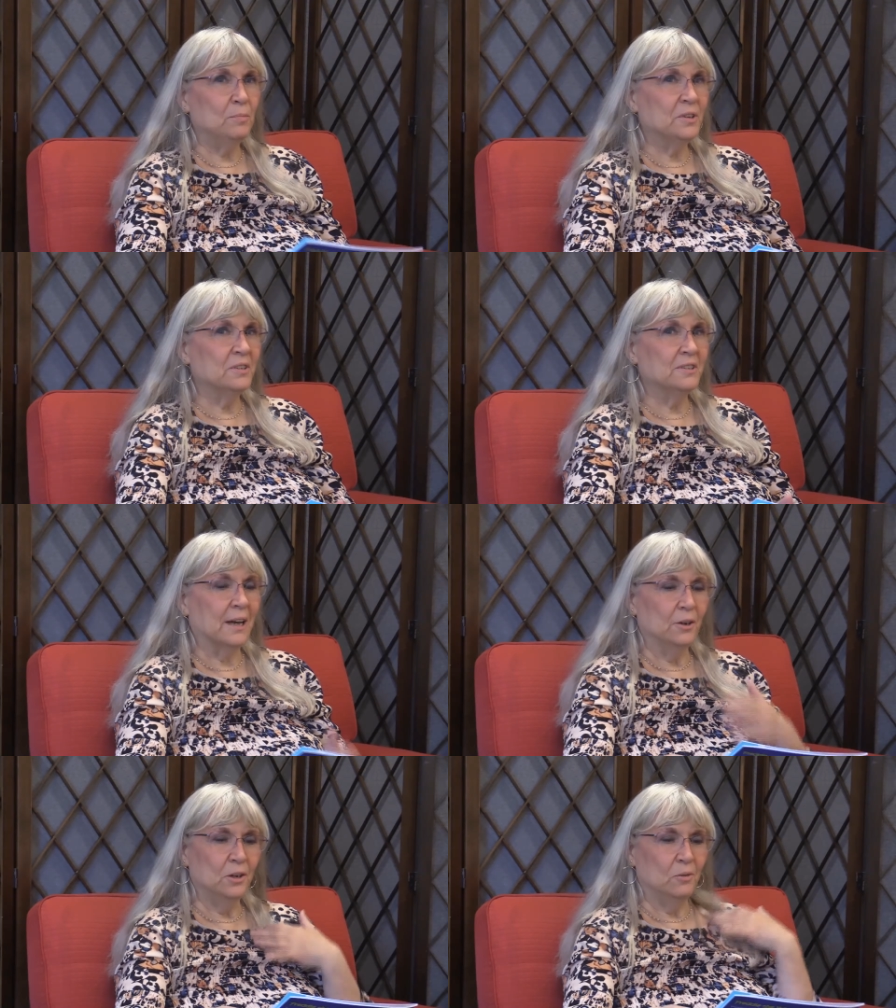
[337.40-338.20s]
business,
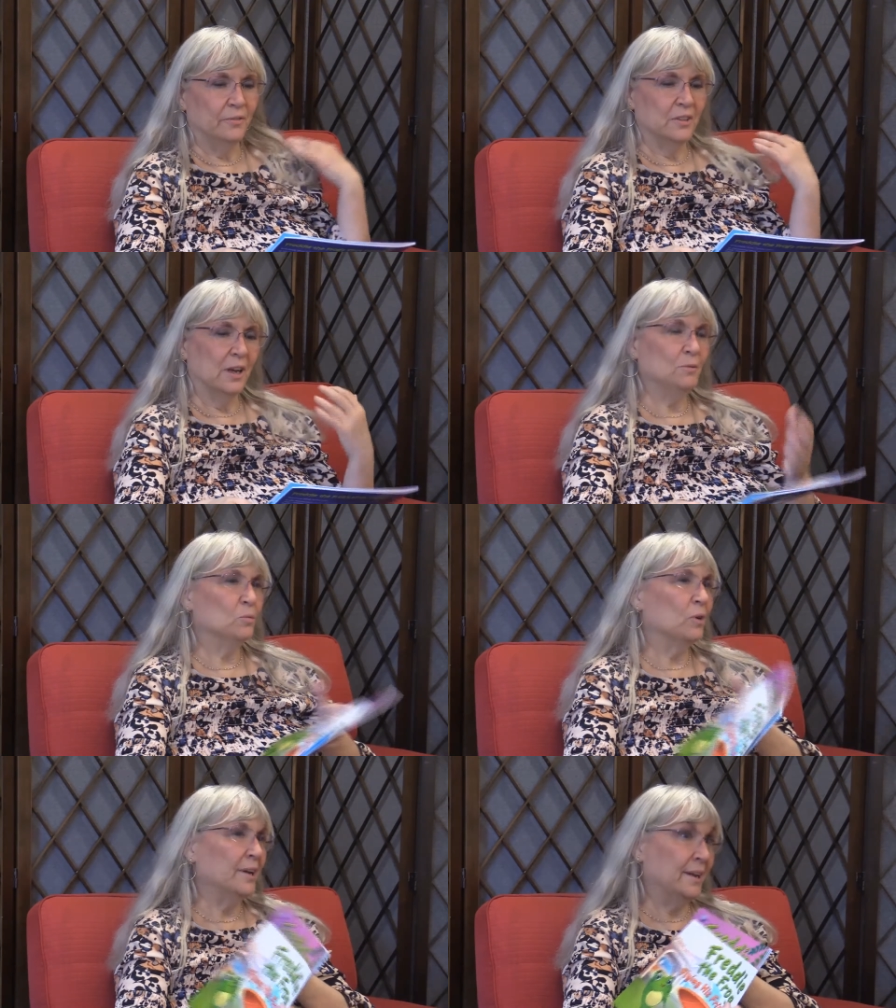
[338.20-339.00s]
how do you have time to
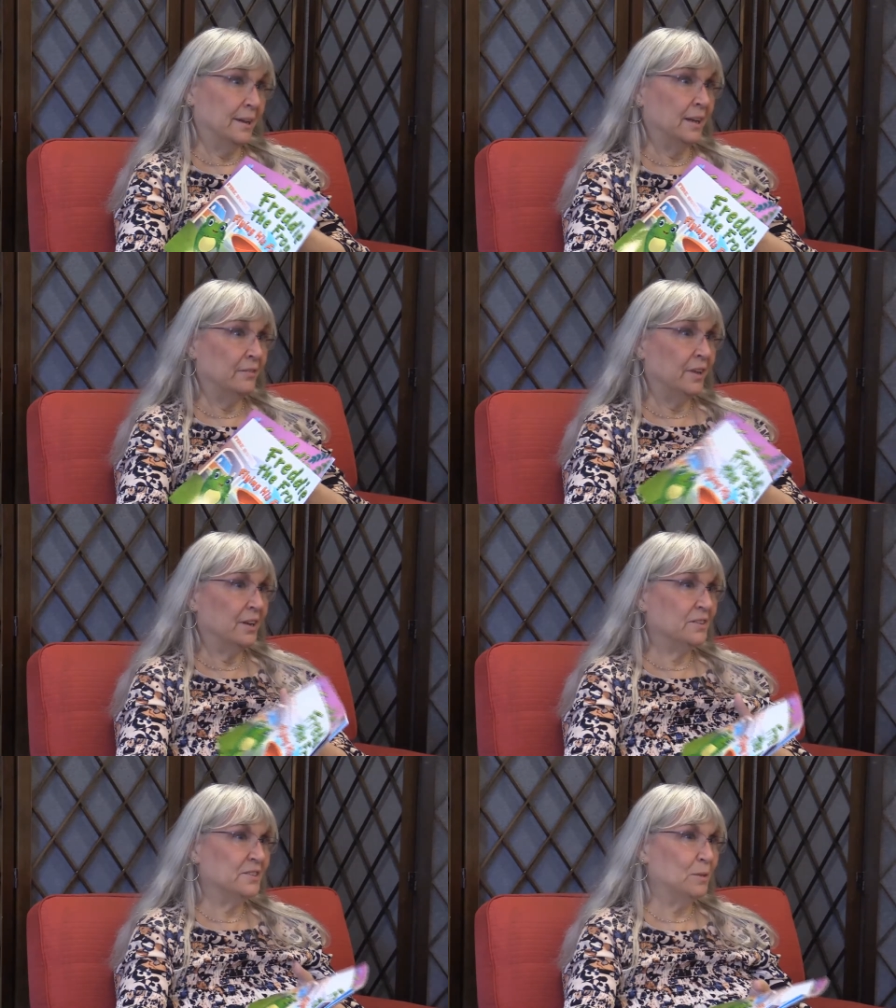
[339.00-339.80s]
write and have that
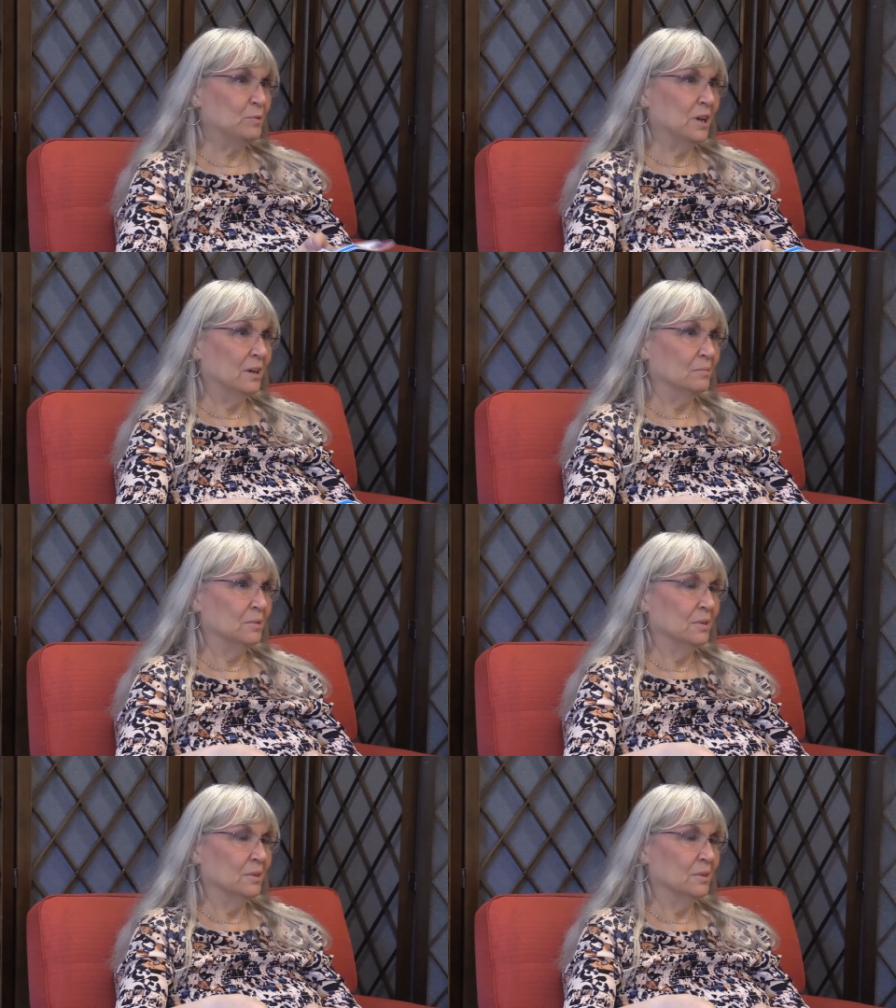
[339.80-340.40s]
at the same time?